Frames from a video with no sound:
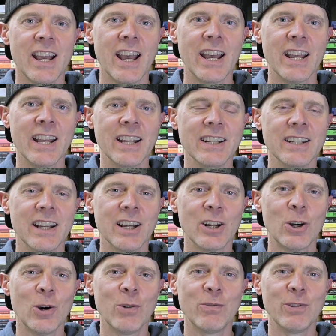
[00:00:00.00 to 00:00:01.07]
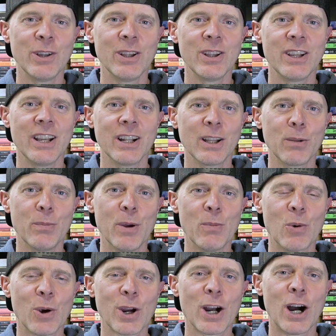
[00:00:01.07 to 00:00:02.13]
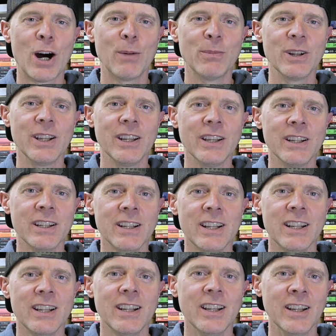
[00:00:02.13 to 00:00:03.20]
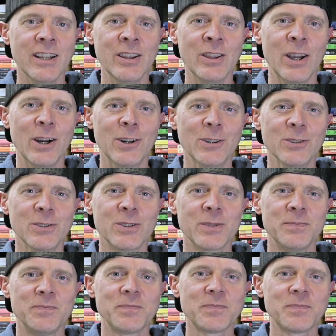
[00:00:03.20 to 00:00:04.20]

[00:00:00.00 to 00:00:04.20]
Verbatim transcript: and hopefully to get a little bit more comedy in those.